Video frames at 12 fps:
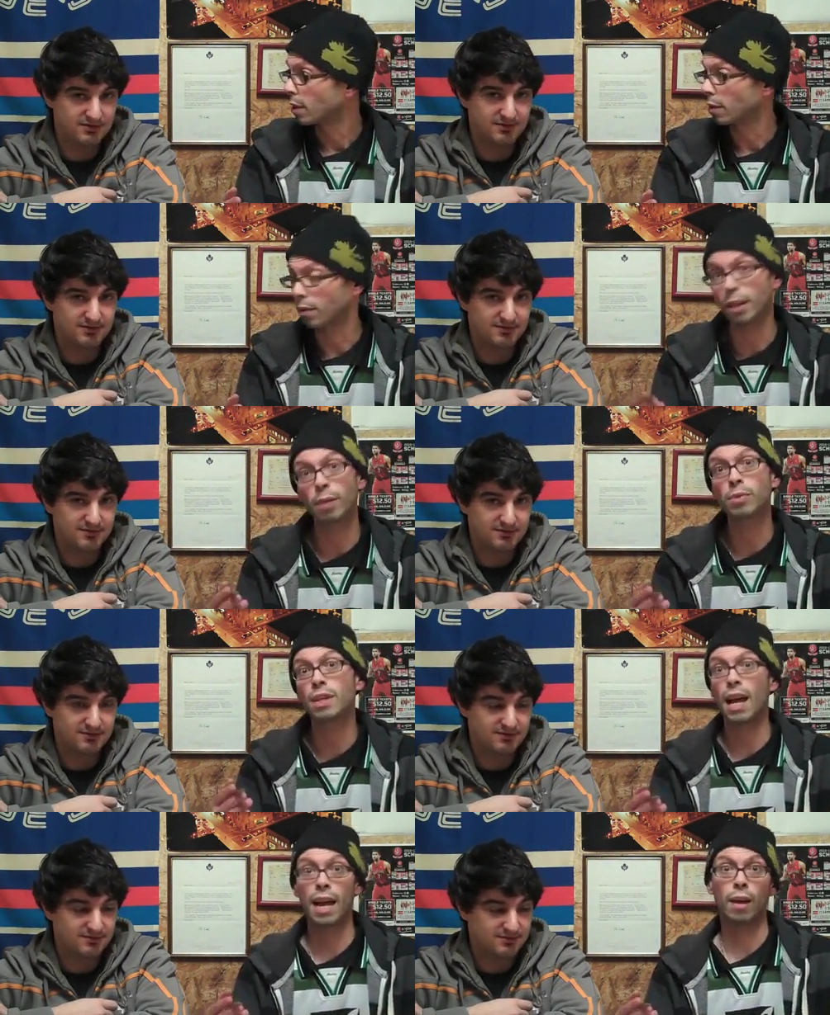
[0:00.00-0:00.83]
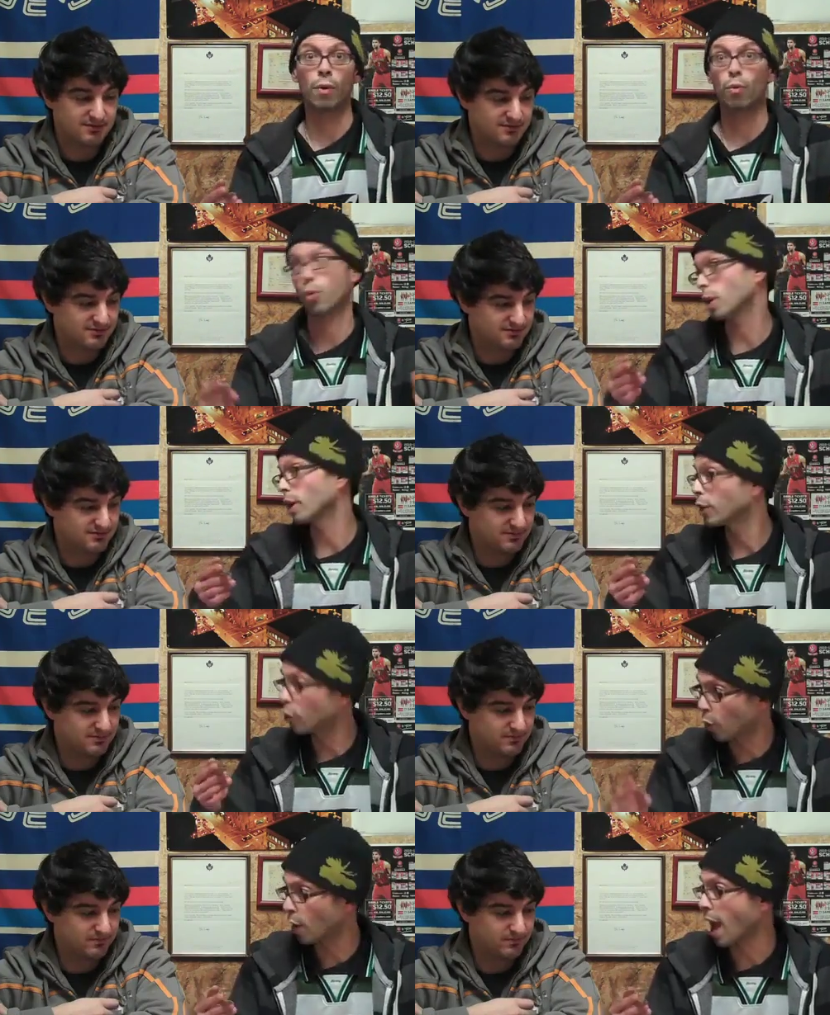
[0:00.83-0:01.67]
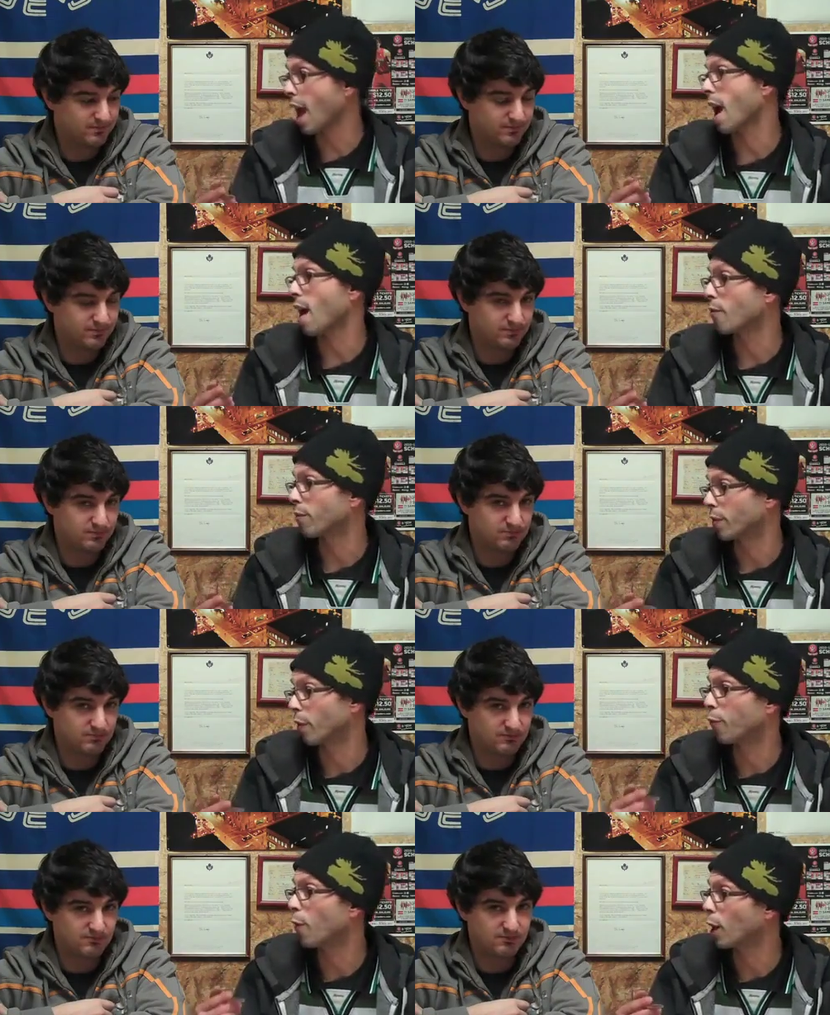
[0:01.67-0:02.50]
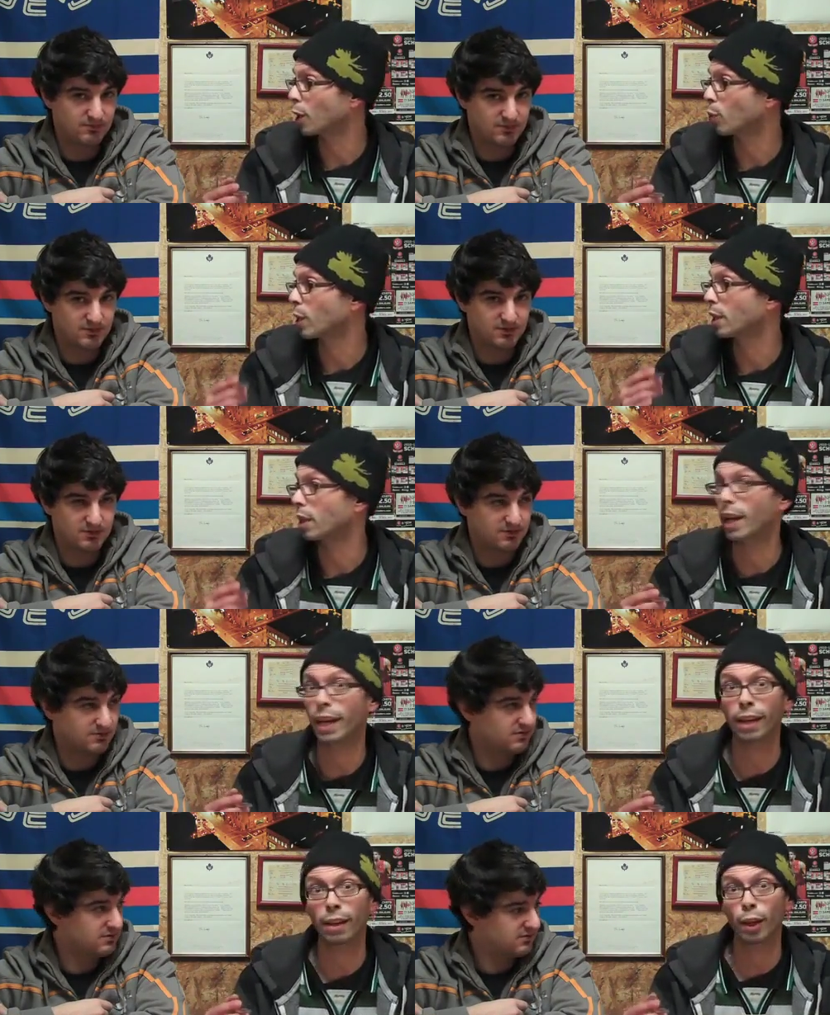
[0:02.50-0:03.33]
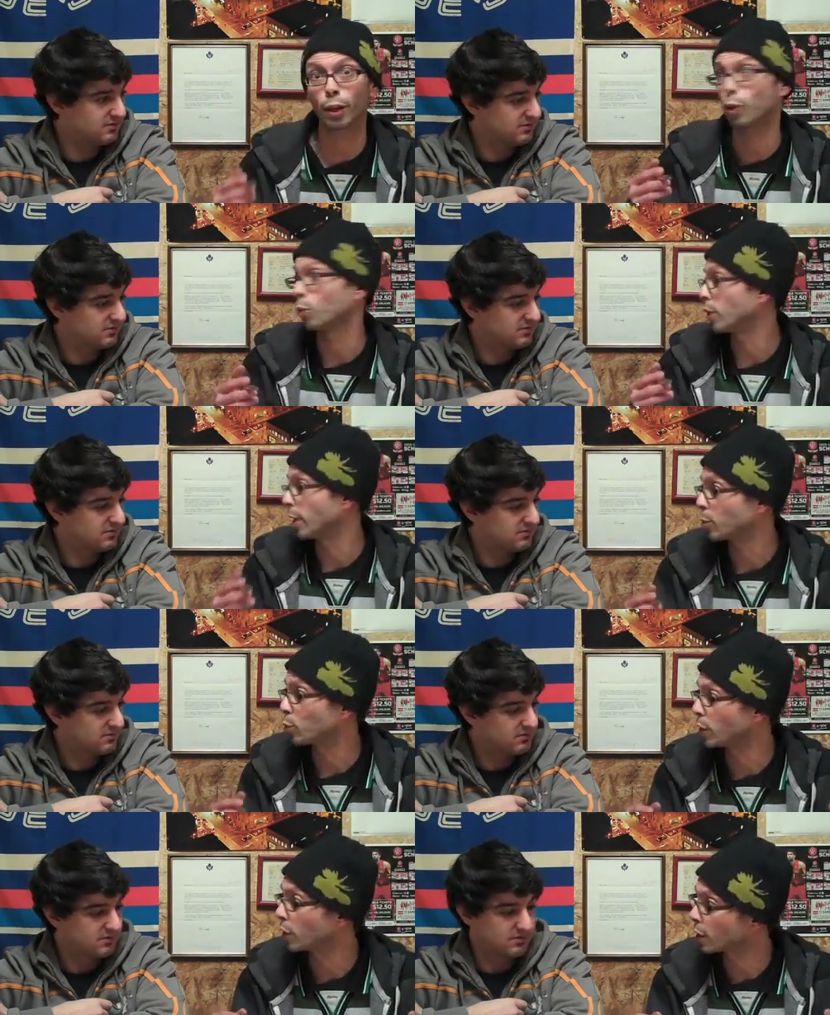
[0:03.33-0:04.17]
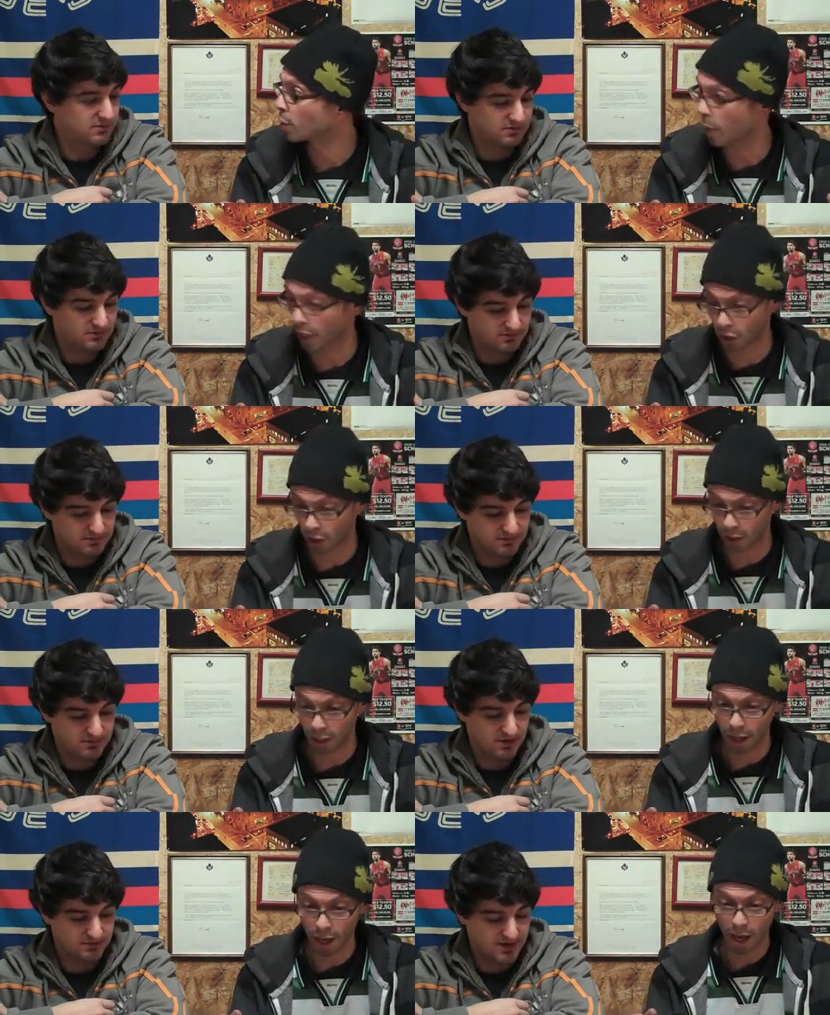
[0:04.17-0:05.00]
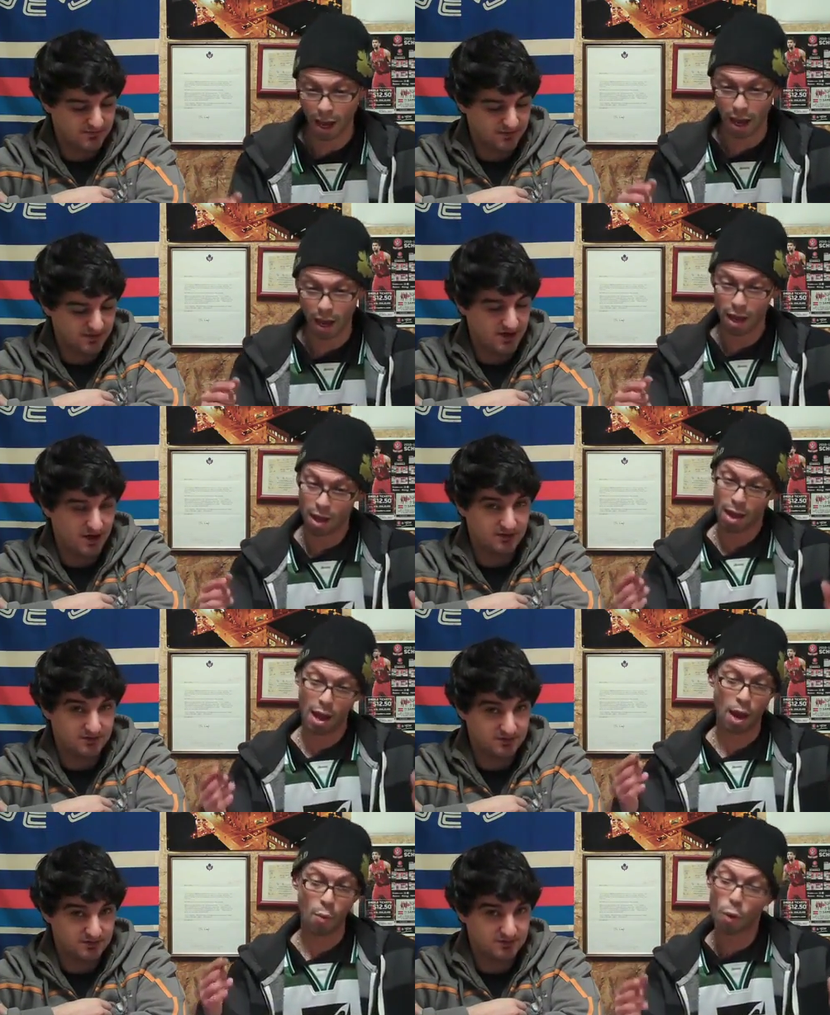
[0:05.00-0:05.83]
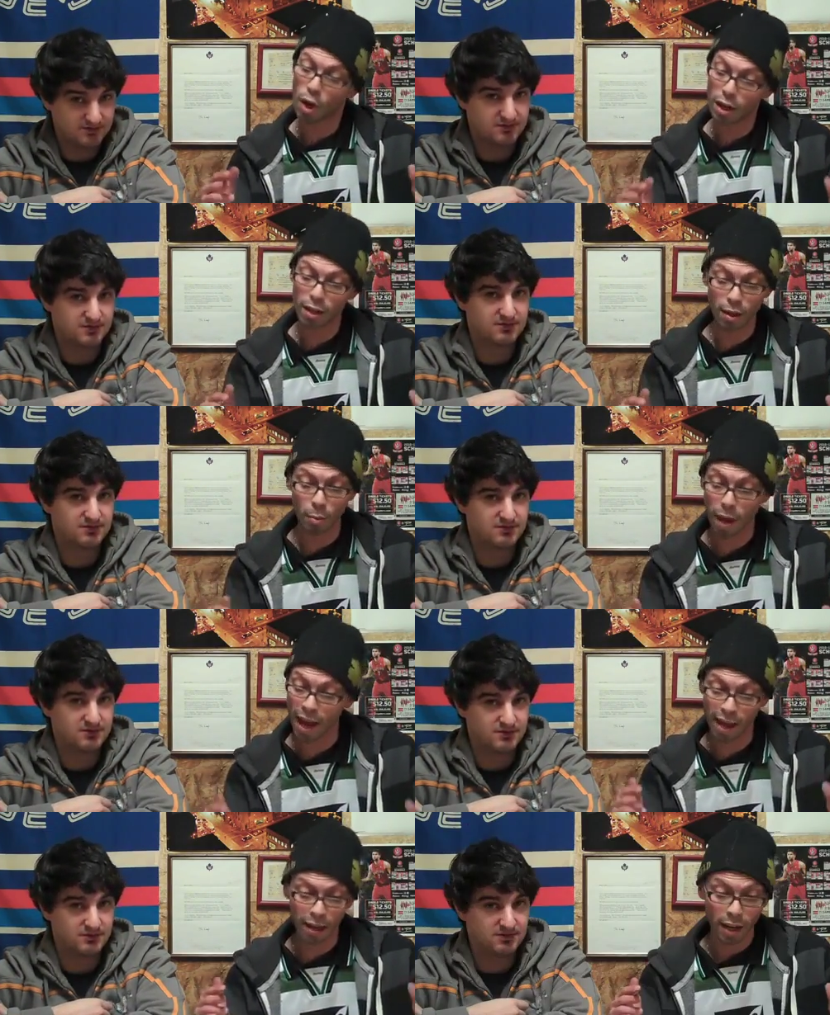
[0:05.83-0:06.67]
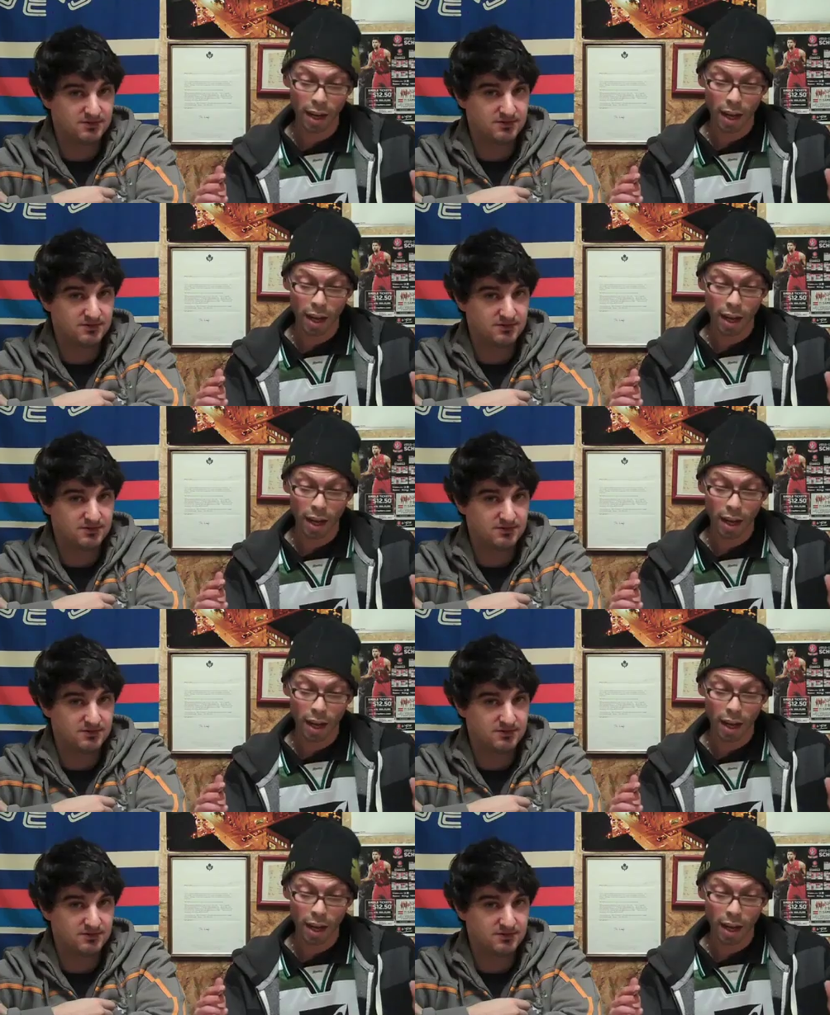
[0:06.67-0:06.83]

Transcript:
Speaker 1: Teams that really don't have the following like the two teams we just mentioned. No, definitely not. And one of them, and